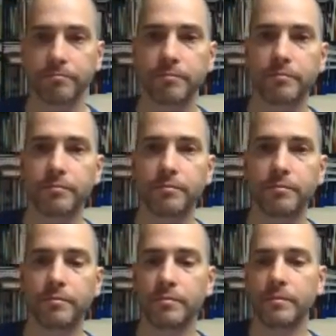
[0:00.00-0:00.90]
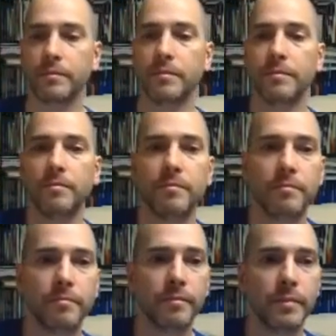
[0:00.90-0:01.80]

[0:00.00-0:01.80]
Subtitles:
Nobody speaks.